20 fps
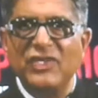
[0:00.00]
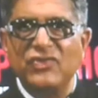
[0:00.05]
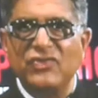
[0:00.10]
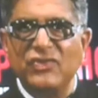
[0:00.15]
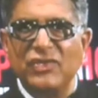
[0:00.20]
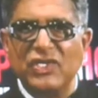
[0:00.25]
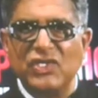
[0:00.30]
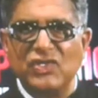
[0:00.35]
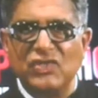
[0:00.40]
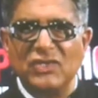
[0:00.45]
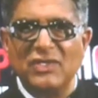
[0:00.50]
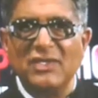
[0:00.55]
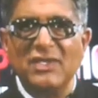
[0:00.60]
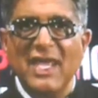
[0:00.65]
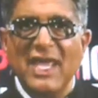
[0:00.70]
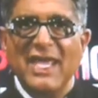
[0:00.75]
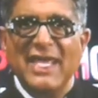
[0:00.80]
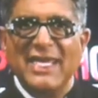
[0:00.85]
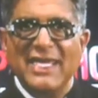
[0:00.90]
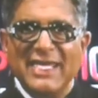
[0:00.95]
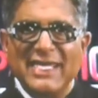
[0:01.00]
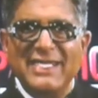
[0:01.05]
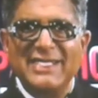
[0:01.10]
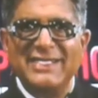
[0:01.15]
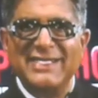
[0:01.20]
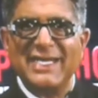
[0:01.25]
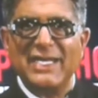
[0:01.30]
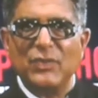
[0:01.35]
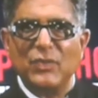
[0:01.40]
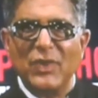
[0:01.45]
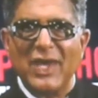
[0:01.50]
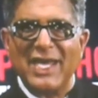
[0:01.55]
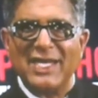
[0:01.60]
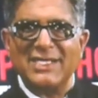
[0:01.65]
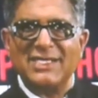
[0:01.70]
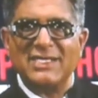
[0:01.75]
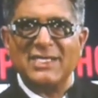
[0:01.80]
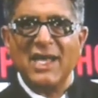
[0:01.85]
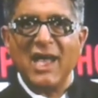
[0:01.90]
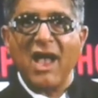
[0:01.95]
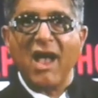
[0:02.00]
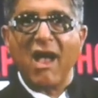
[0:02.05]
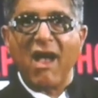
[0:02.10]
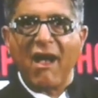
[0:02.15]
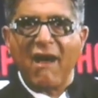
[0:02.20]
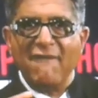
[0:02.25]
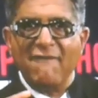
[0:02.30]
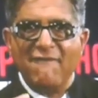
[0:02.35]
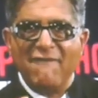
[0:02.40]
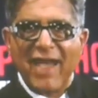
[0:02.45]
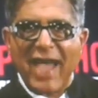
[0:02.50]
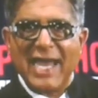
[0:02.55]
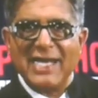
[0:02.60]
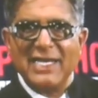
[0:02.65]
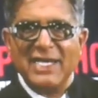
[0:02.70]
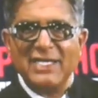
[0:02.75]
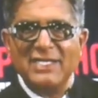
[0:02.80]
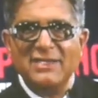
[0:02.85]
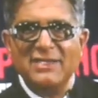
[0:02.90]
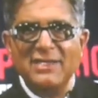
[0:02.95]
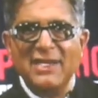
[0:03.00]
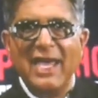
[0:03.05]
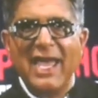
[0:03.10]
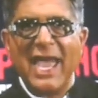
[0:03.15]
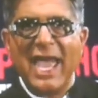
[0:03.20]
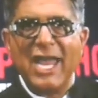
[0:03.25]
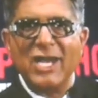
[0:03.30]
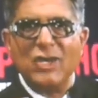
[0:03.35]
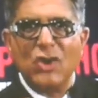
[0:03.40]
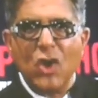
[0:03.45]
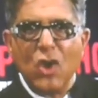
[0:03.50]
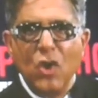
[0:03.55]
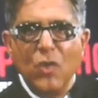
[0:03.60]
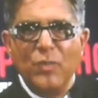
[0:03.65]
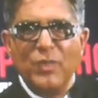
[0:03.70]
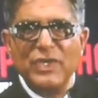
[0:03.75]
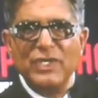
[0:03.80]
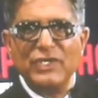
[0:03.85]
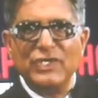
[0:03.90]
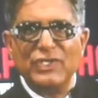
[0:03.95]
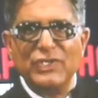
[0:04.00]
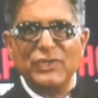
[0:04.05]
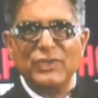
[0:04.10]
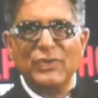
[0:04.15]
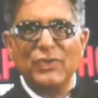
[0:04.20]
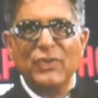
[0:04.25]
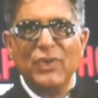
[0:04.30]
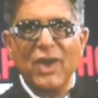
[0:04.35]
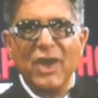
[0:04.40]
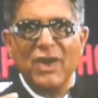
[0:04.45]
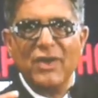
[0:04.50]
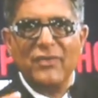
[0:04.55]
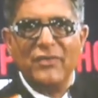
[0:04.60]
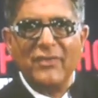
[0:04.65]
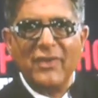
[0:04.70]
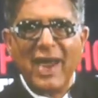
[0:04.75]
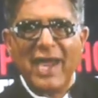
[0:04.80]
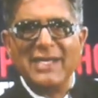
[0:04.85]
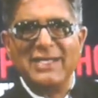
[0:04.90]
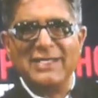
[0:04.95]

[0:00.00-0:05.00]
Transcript: tradition, East and West, are valid and open to you right